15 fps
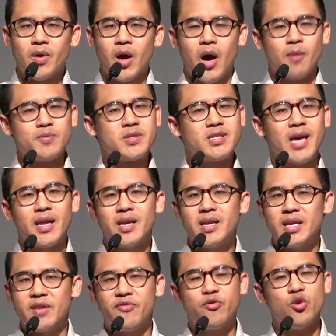
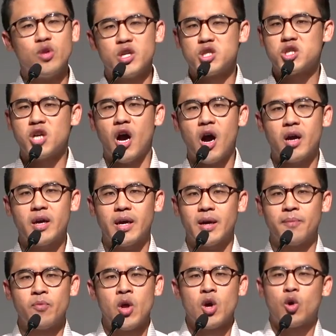obscenity, foolish
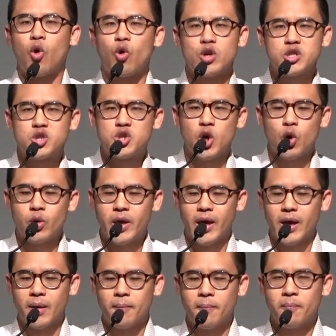talking, coarse
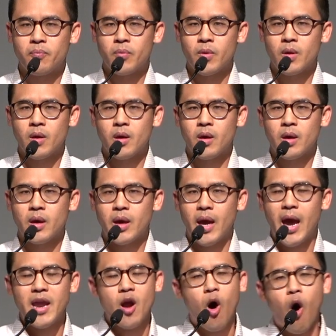joking.
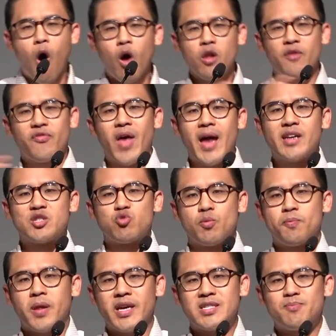And all of that is
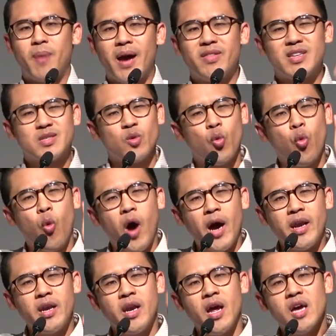replaced by this
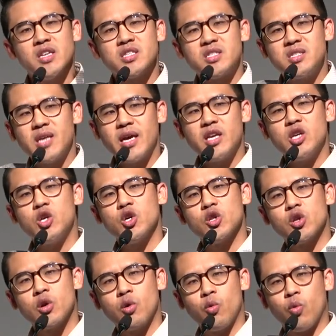one
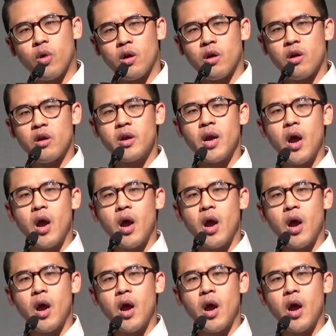singular word,